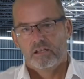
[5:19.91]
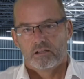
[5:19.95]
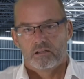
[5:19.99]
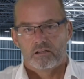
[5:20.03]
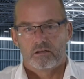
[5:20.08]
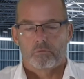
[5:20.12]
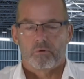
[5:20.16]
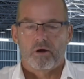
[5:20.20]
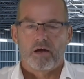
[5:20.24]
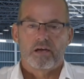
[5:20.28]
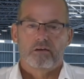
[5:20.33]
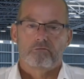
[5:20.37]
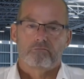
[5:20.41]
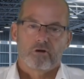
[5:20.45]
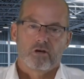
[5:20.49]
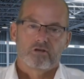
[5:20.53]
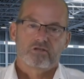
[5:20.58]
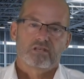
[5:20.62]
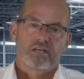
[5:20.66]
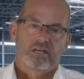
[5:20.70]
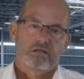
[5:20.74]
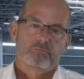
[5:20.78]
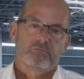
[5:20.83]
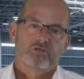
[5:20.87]
the way
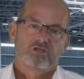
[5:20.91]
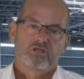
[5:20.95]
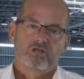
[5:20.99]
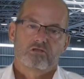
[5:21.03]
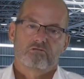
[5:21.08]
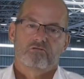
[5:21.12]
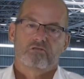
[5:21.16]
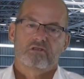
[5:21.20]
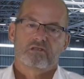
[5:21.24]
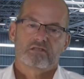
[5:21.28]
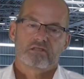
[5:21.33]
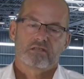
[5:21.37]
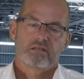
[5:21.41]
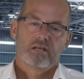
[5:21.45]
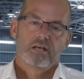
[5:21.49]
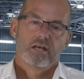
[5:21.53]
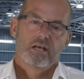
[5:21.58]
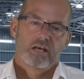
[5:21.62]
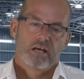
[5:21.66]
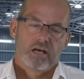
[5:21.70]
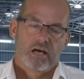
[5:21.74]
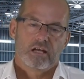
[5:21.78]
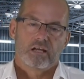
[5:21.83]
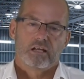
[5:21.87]
rotating machinery is
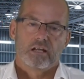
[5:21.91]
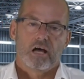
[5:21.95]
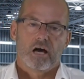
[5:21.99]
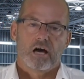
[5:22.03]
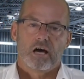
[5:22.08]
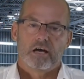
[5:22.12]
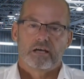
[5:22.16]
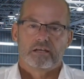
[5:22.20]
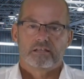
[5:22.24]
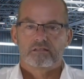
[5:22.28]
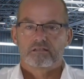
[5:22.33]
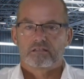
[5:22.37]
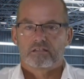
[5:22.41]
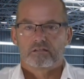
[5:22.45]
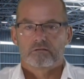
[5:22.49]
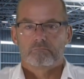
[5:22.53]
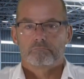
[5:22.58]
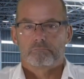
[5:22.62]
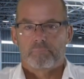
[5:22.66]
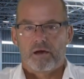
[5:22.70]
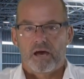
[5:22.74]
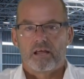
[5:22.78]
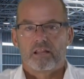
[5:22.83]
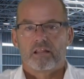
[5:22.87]
aligned
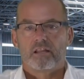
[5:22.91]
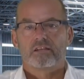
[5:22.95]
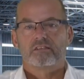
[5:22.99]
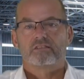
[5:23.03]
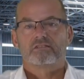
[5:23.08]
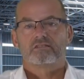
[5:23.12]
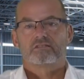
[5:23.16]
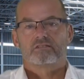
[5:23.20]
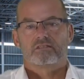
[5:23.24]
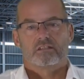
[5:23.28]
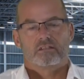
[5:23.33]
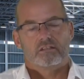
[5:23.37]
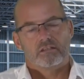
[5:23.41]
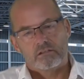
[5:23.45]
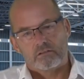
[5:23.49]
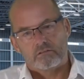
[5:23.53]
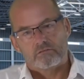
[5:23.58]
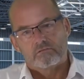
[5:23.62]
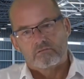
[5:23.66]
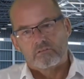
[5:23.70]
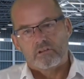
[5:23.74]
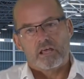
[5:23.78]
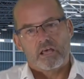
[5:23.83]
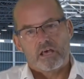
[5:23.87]
and balanced,
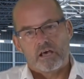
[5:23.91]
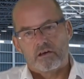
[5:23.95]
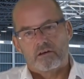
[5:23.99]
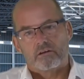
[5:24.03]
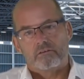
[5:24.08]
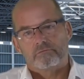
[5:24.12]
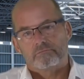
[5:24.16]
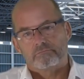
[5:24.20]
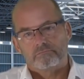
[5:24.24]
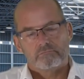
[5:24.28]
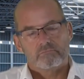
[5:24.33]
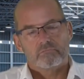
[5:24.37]
and how